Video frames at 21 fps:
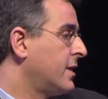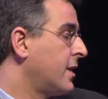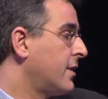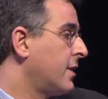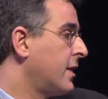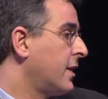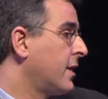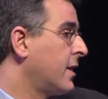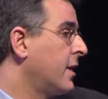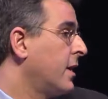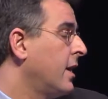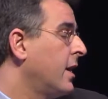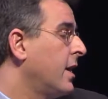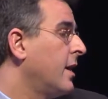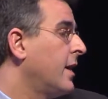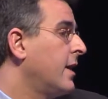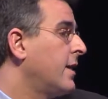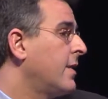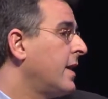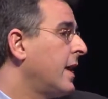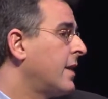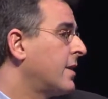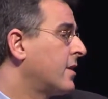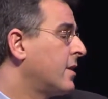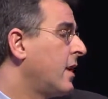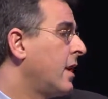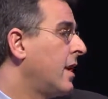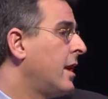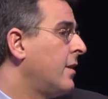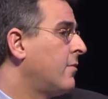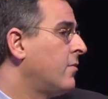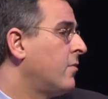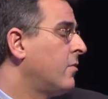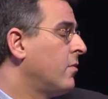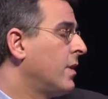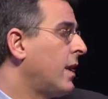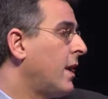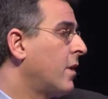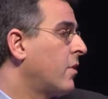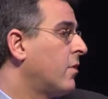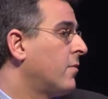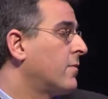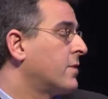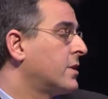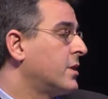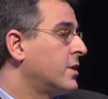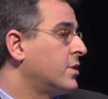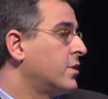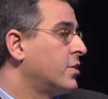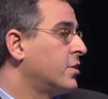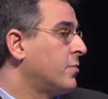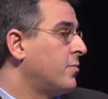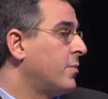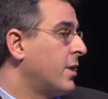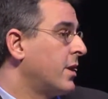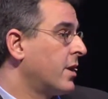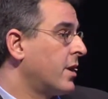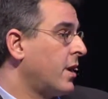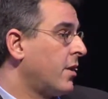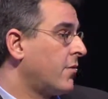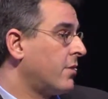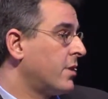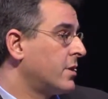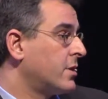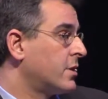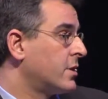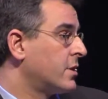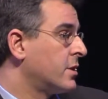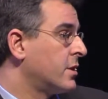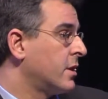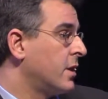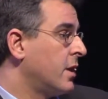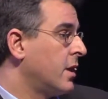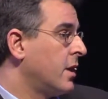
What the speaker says: And I think that conversation should be encouraged.